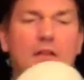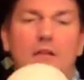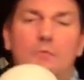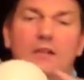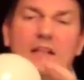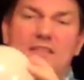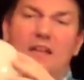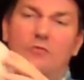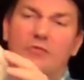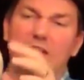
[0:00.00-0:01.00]
because
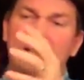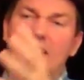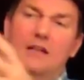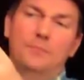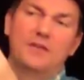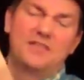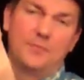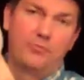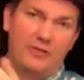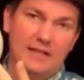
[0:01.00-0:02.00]
that really uh, puts the
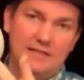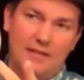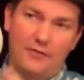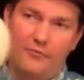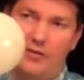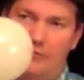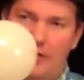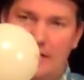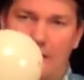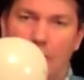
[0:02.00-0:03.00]
print in the front right
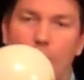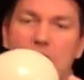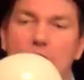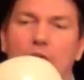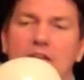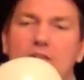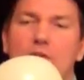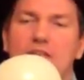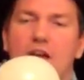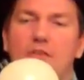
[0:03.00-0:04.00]
here. What you want to do
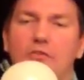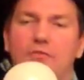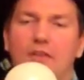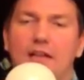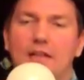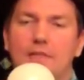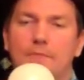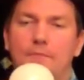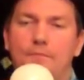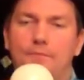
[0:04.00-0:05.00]
is underinflate it
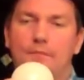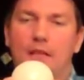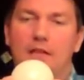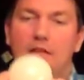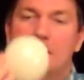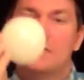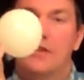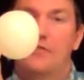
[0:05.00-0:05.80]
so you have